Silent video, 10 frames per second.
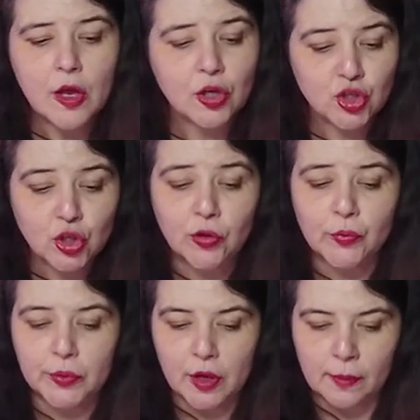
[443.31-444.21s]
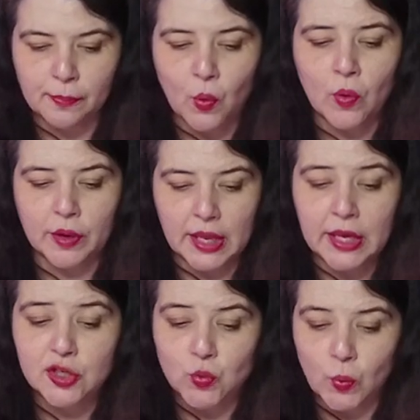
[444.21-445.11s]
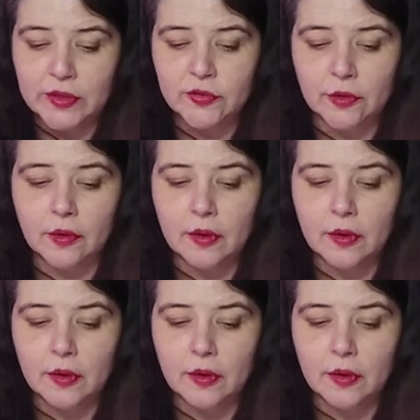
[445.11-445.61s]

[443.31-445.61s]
Children are born each winter,